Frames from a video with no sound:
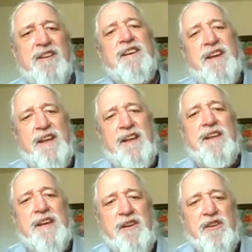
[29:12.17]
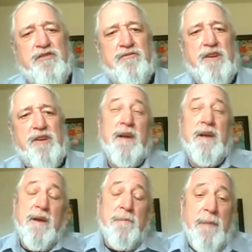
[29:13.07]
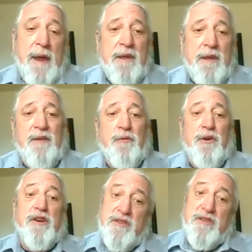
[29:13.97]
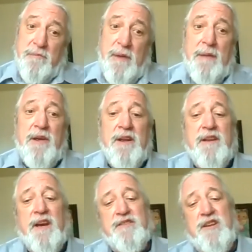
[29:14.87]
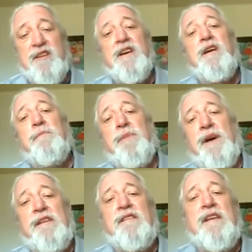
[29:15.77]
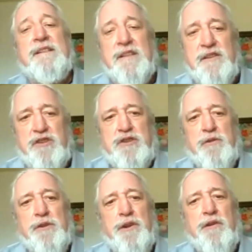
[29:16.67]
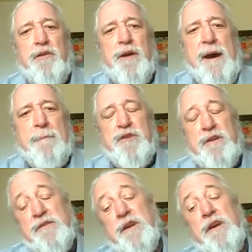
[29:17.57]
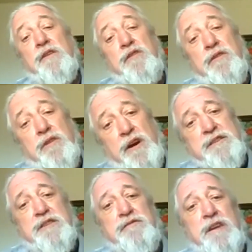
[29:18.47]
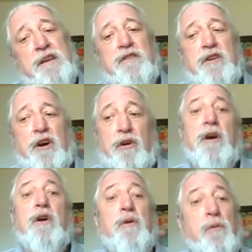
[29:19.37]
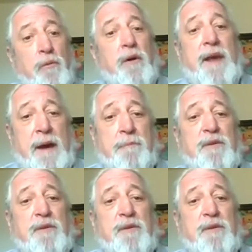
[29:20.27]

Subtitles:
in the industry. Maybe that works, maybe it doesn't, but at least you will know your options. You also need to know what happens